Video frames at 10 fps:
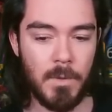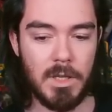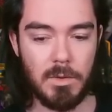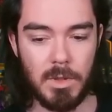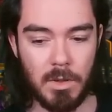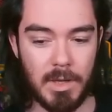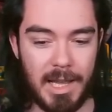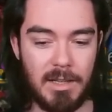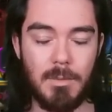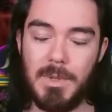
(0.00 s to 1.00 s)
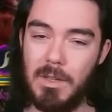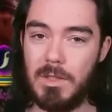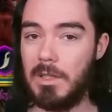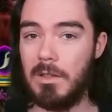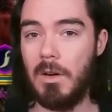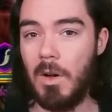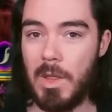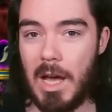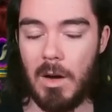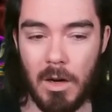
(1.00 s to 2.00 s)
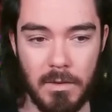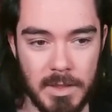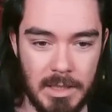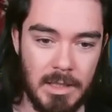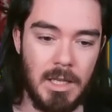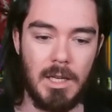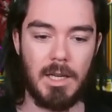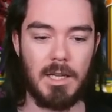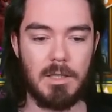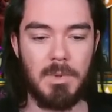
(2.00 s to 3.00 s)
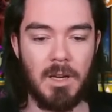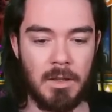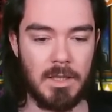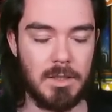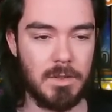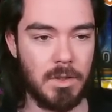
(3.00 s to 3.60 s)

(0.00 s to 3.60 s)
so I don't end up using her all that often, uh, to be honest.